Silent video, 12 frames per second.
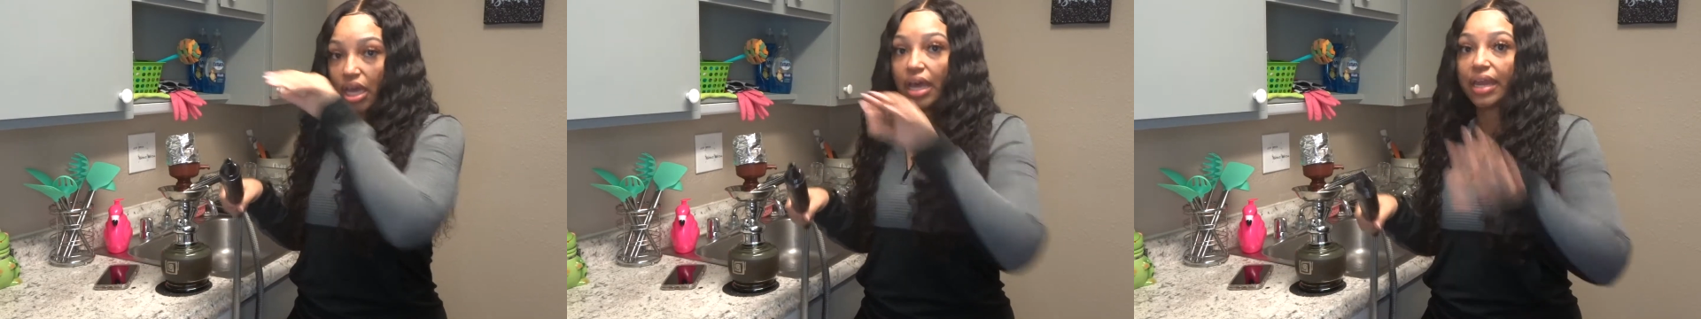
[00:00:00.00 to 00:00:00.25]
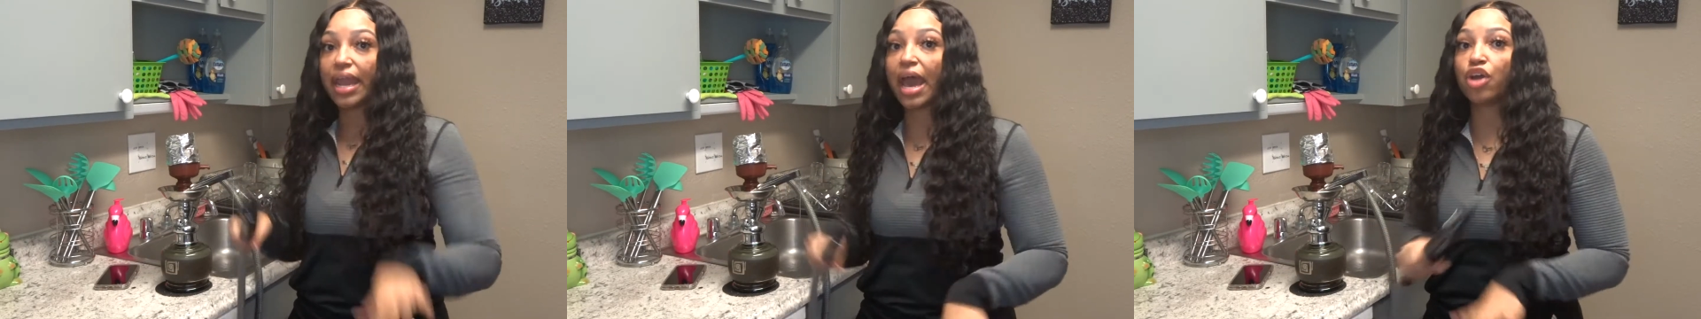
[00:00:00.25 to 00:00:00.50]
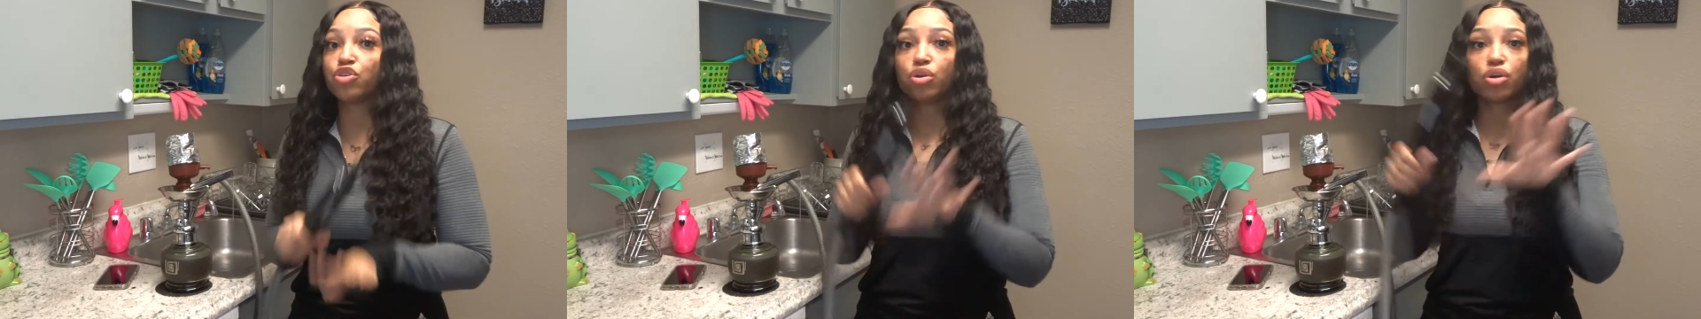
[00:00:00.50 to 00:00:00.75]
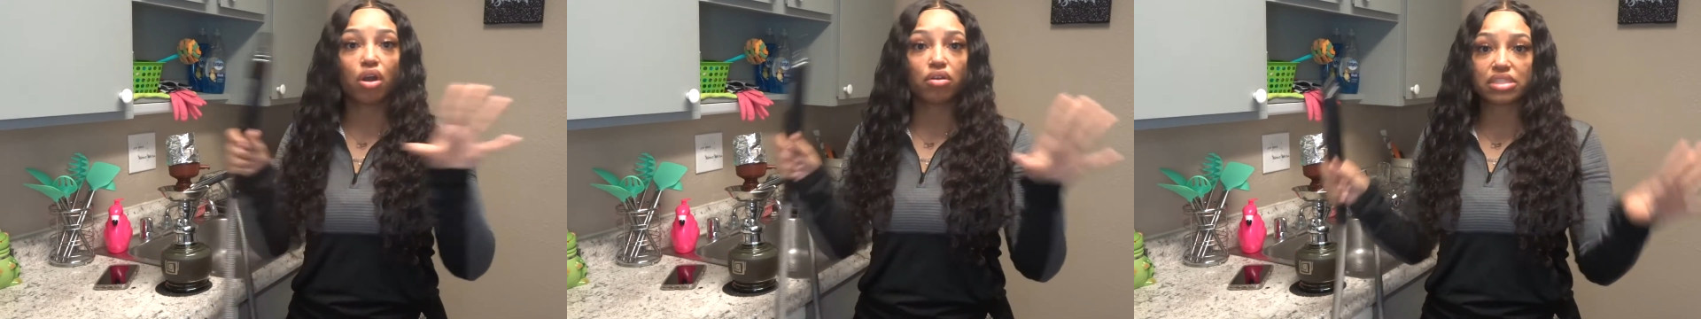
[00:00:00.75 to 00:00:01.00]
Now, you'll
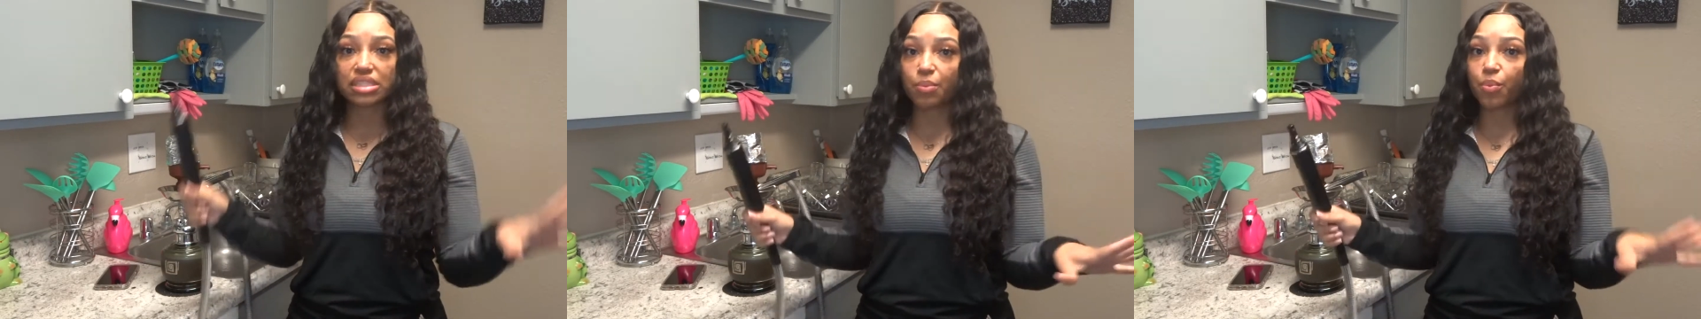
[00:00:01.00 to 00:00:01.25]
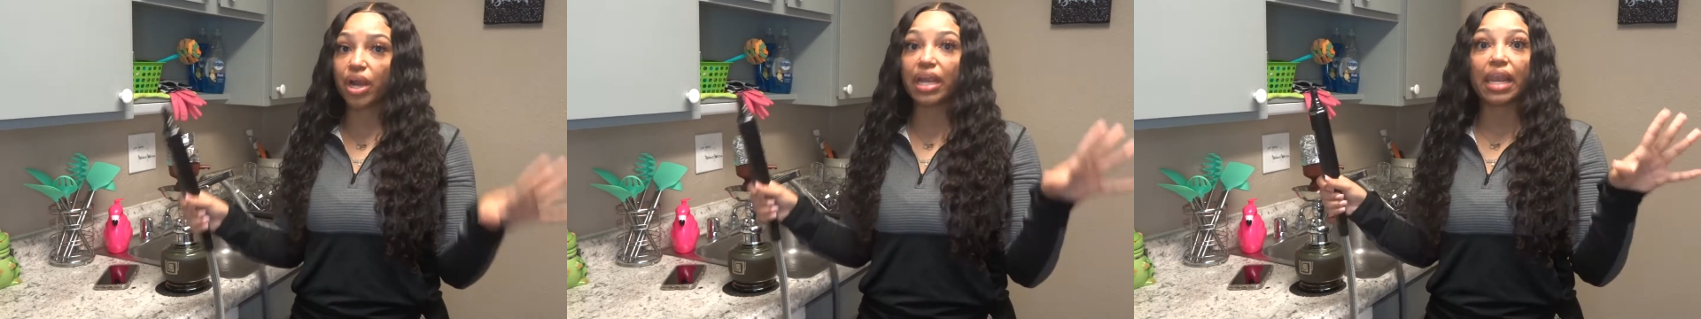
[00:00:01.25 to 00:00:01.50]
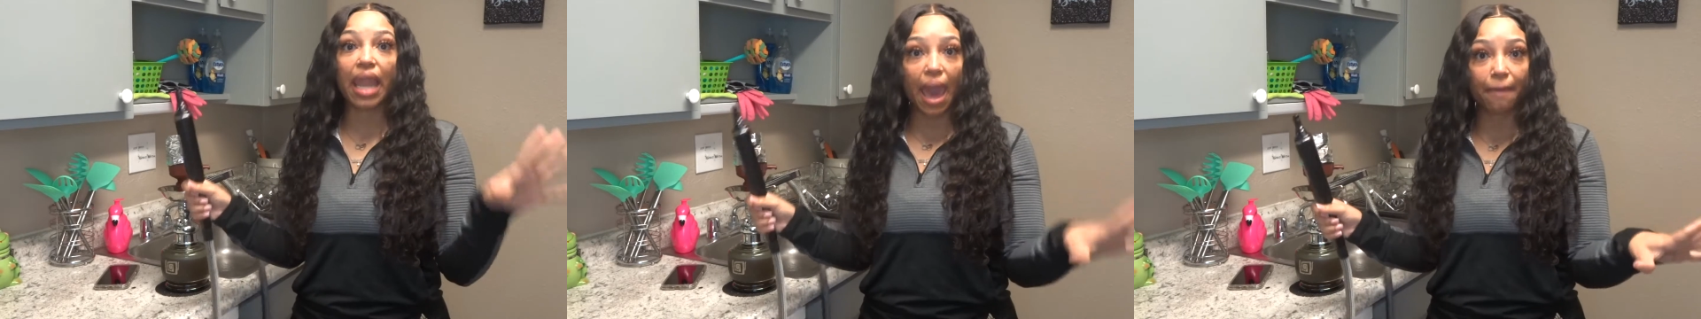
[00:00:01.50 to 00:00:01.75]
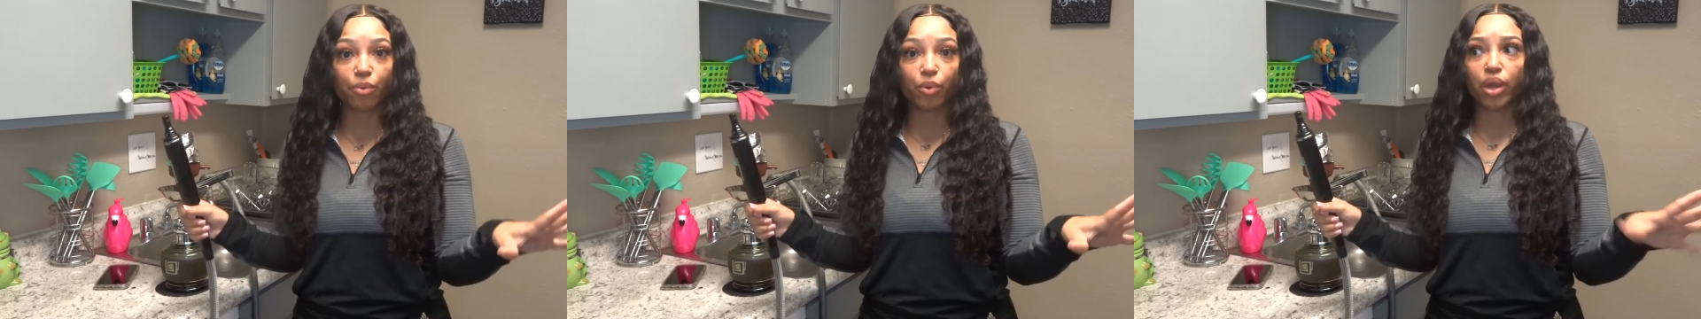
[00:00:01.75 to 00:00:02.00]
go to somewhere
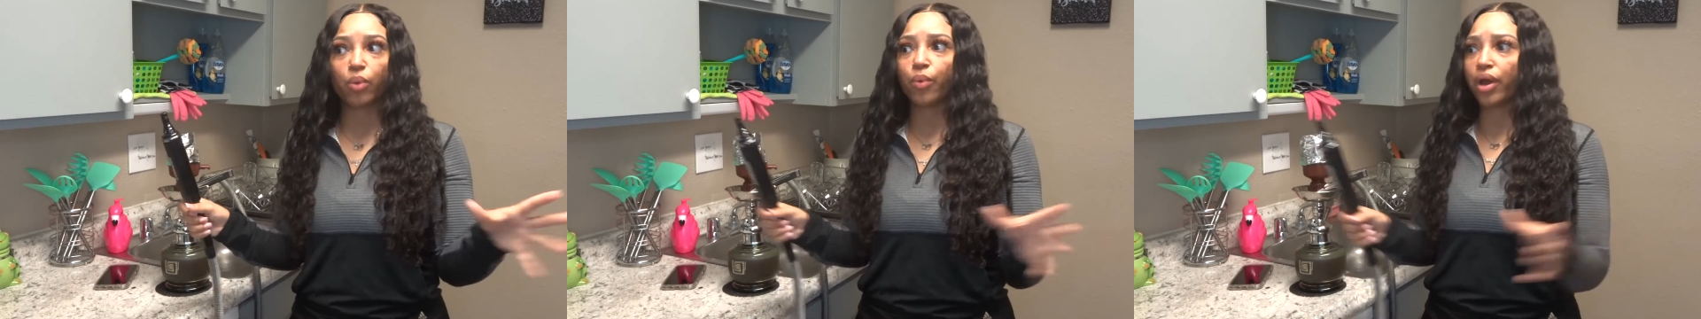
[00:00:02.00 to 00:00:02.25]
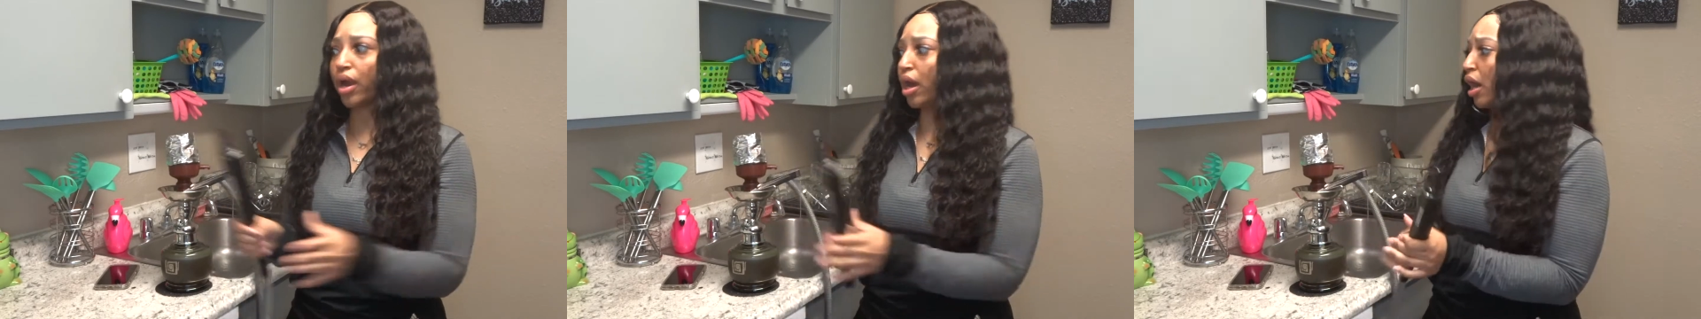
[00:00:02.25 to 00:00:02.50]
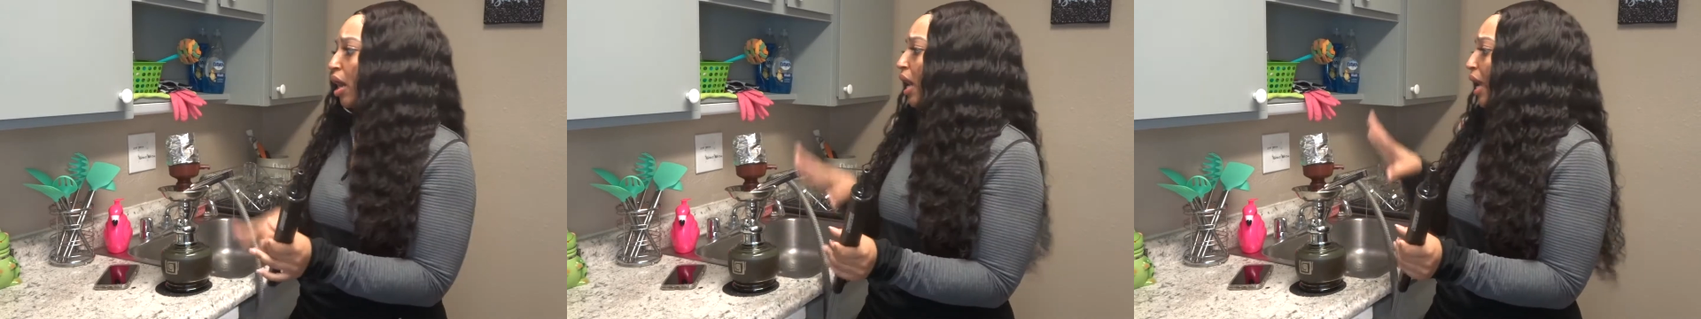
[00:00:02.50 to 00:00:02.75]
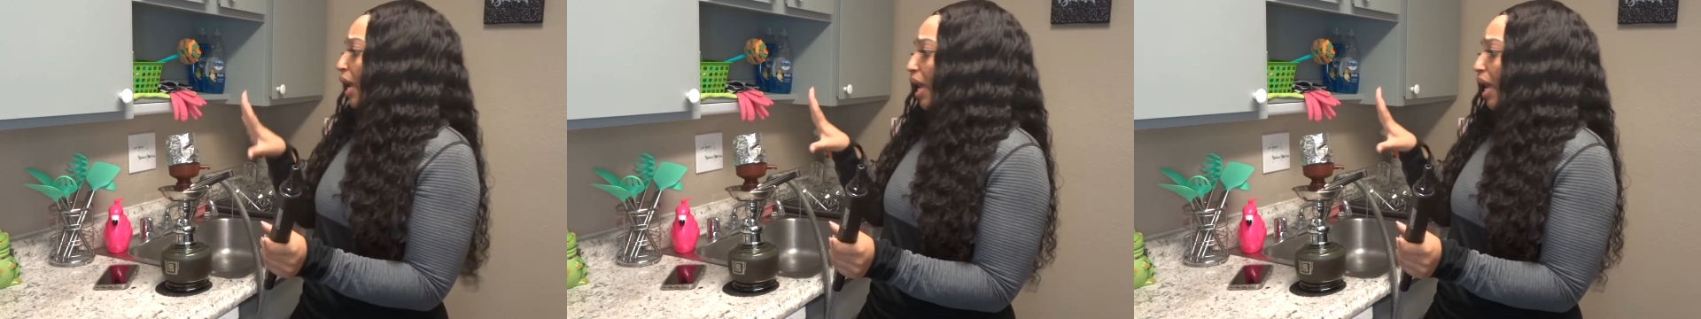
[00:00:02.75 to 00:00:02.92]
elaborate where